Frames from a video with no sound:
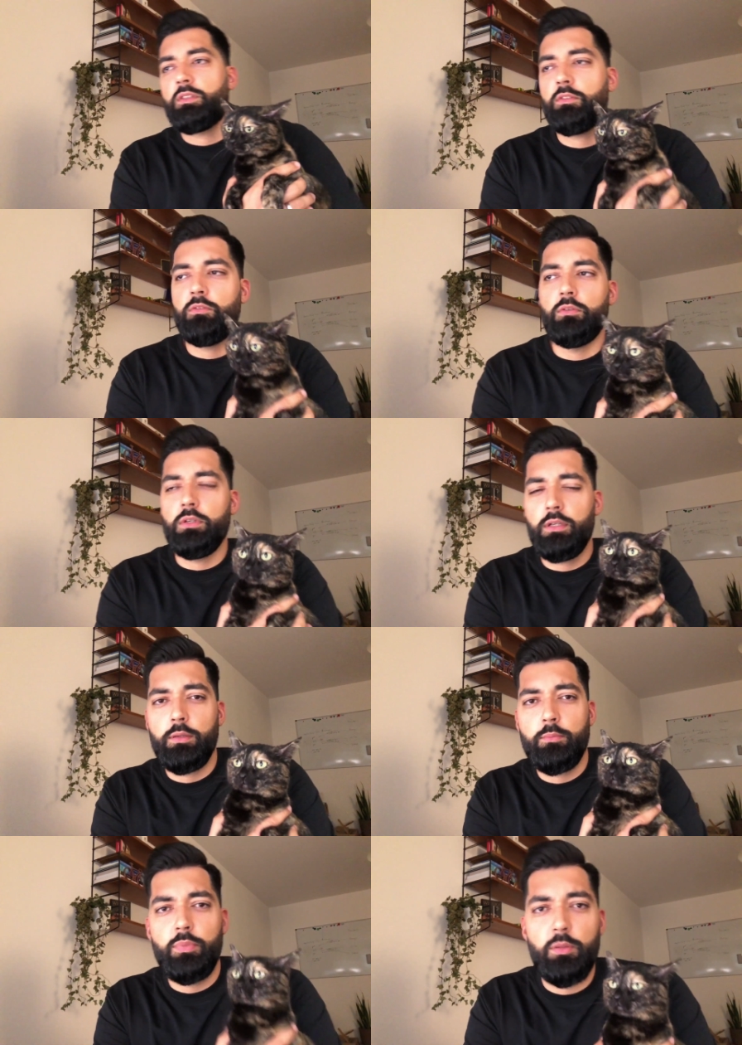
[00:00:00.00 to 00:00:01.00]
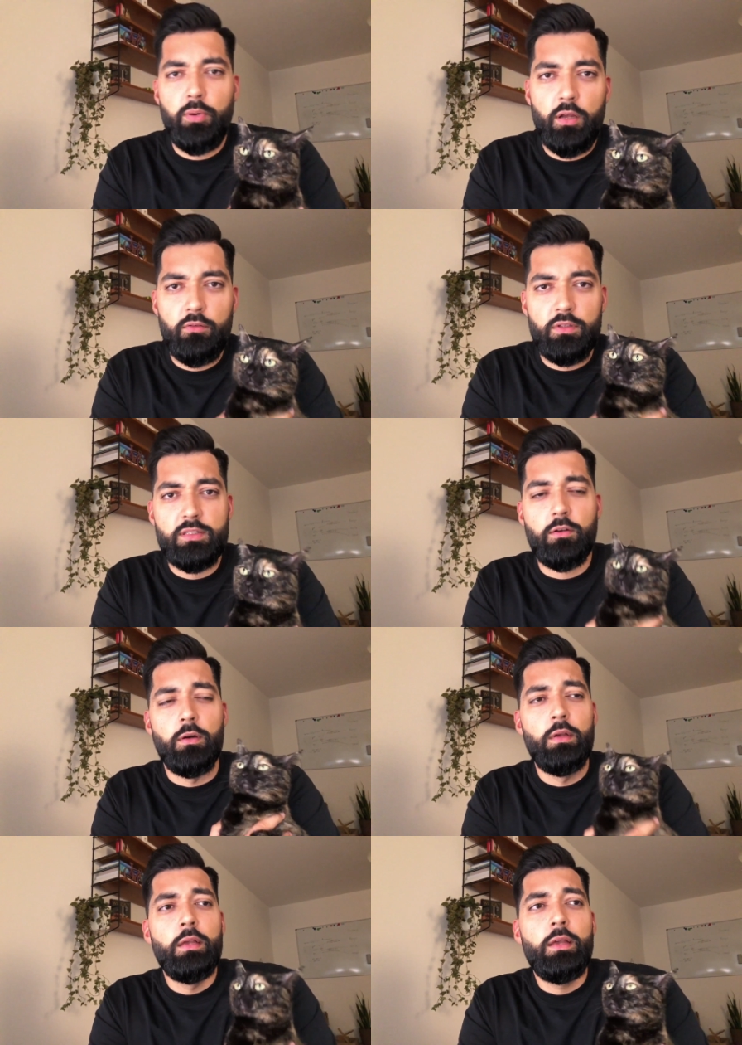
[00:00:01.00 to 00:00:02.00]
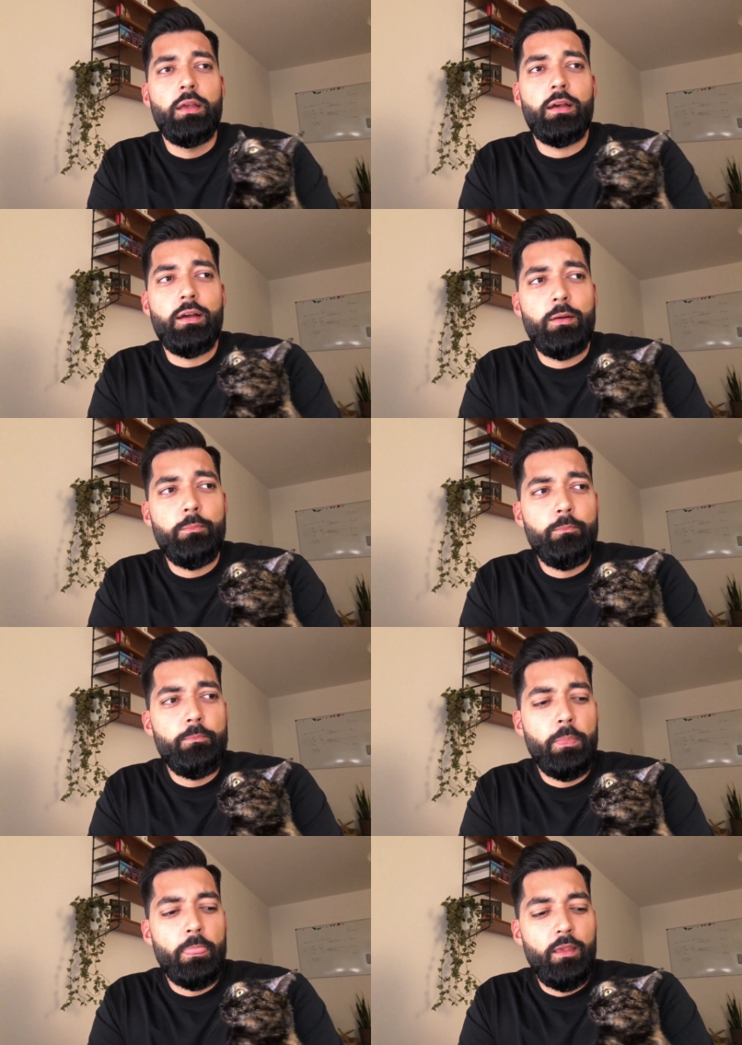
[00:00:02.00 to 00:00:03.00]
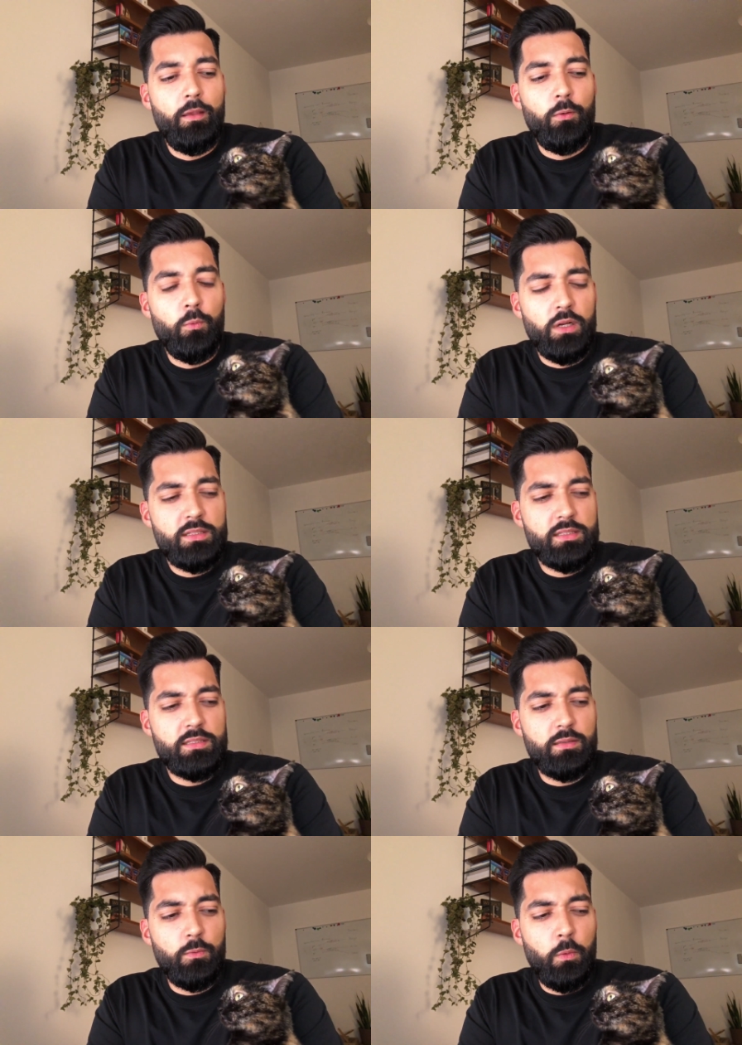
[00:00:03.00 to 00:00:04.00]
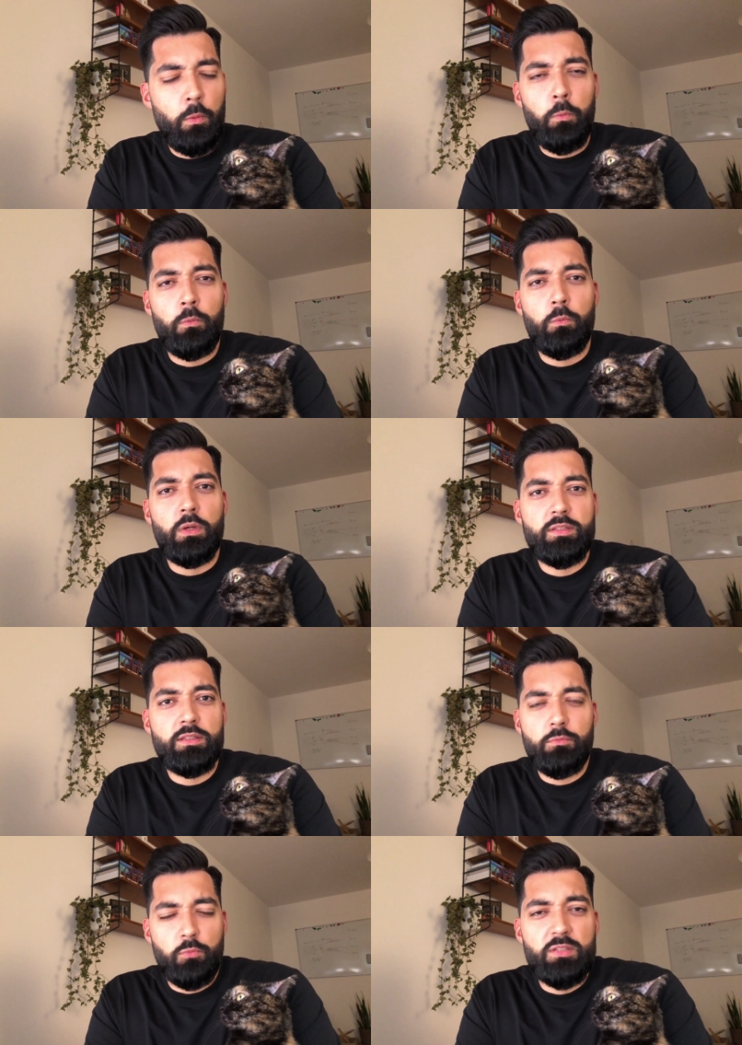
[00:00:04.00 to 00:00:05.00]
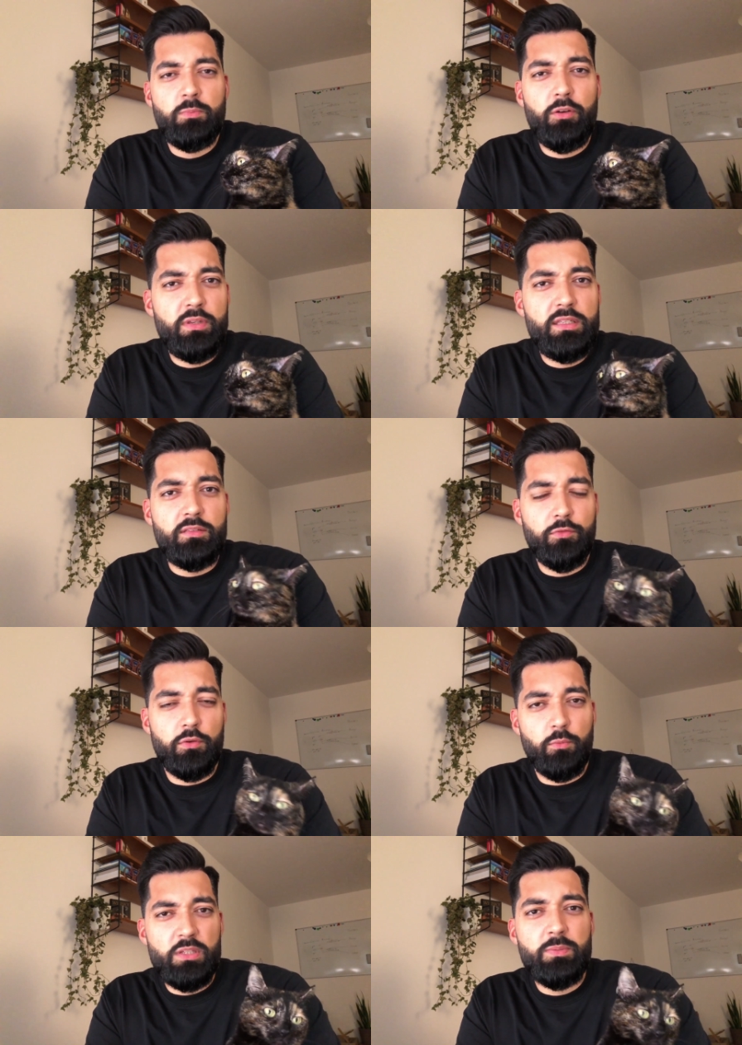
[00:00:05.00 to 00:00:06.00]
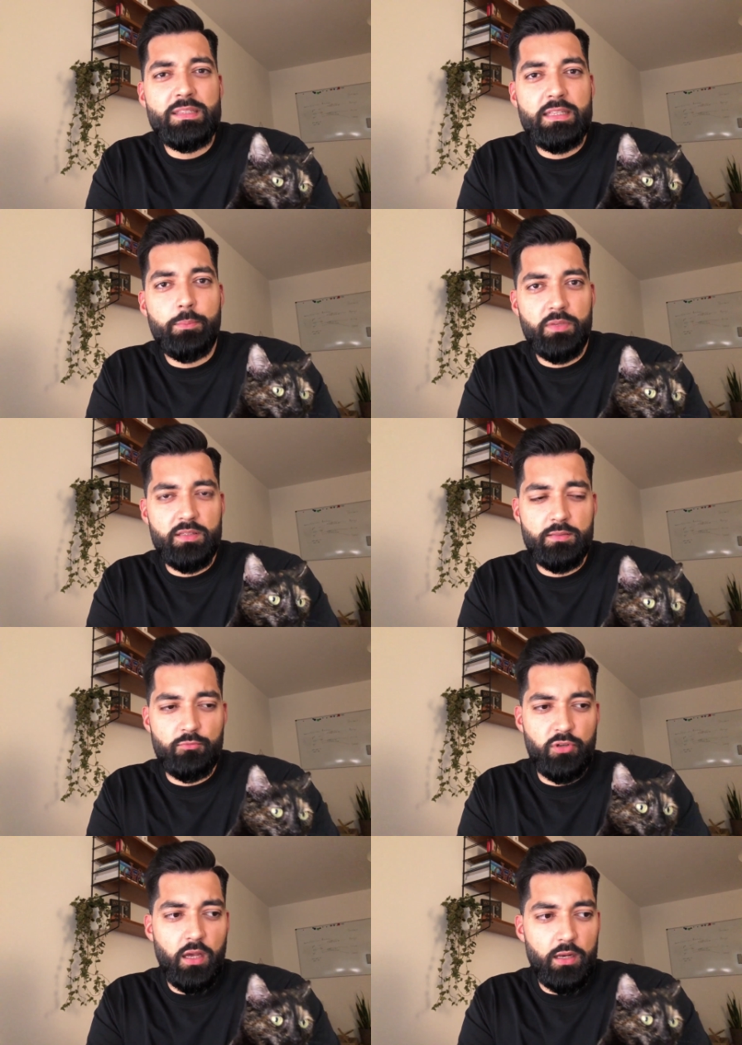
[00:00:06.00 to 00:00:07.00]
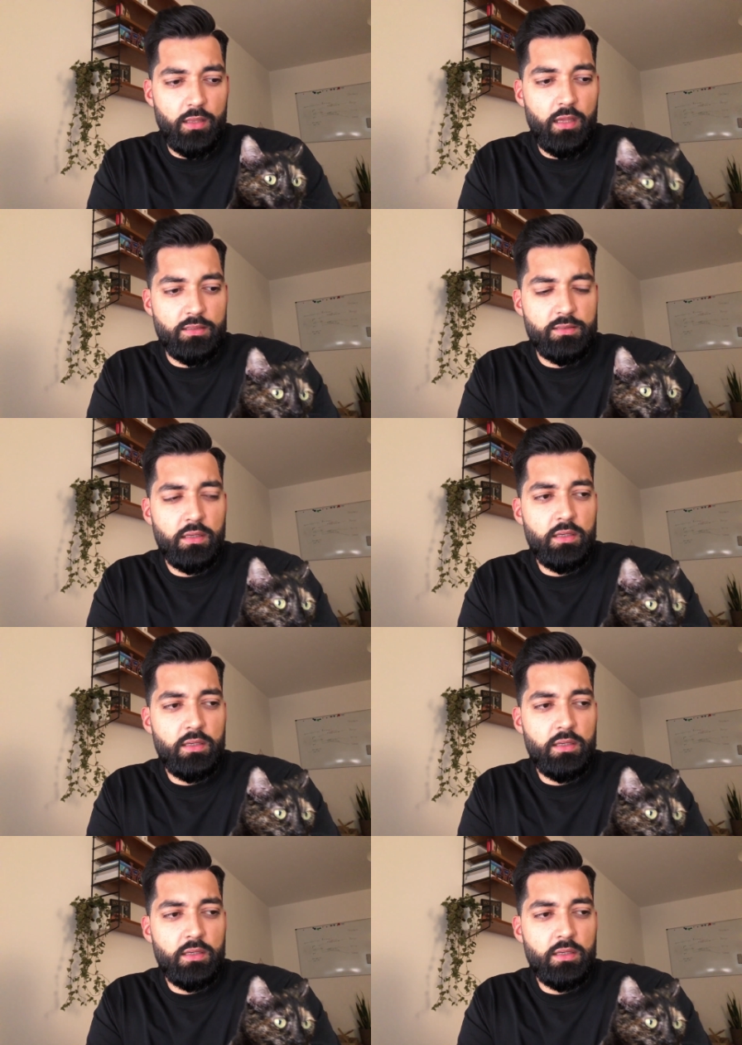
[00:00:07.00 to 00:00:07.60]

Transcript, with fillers: to uh, be a part of it. So, um, what's what's the, what's my reason for what's my skepticism regarding ads?